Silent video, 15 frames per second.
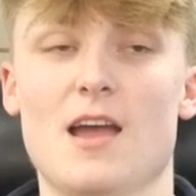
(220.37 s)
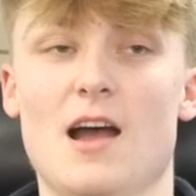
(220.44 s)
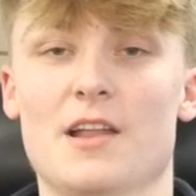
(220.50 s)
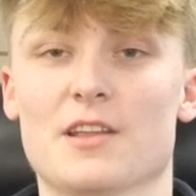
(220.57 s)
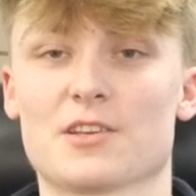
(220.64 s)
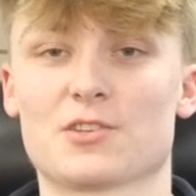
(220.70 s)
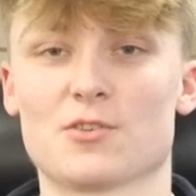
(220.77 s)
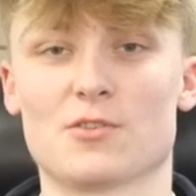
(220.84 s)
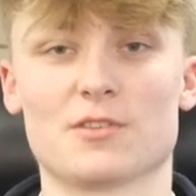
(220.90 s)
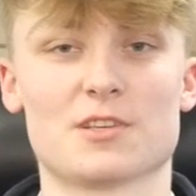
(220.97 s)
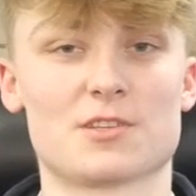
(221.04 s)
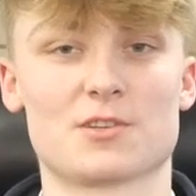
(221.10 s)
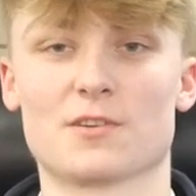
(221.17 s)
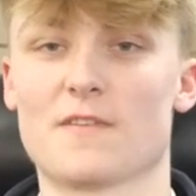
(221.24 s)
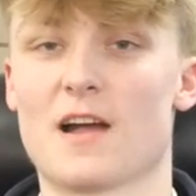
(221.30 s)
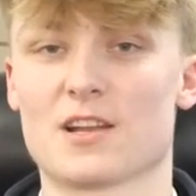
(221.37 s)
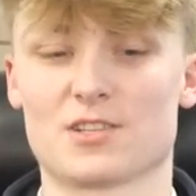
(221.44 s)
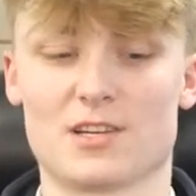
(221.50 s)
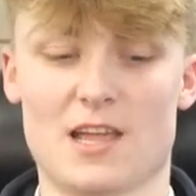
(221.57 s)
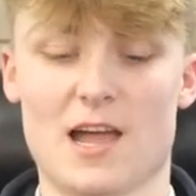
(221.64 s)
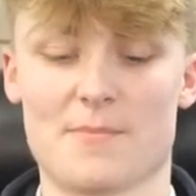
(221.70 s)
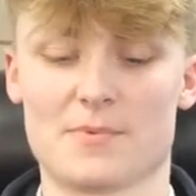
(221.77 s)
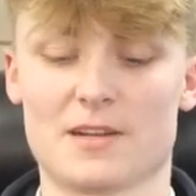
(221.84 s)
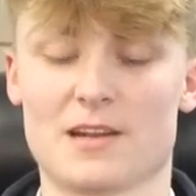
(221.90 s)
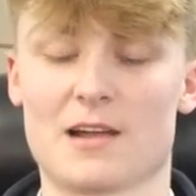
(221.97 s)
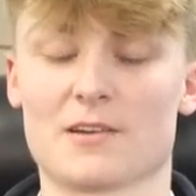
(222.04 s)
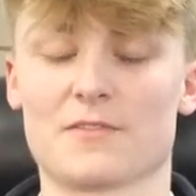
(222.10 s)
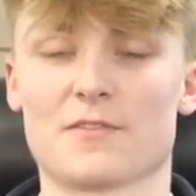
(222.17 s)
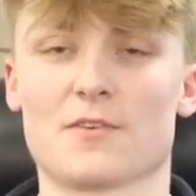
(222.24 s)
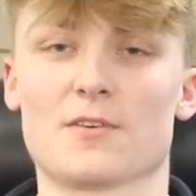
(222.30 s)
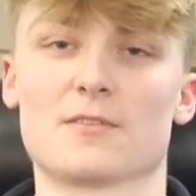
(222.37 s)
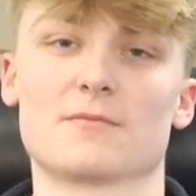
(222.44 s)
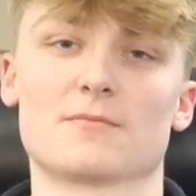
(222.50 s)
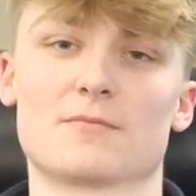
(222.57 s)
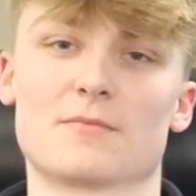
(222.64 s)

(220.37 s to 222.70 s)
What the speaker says: and I saw the stuff actually happening, I thought,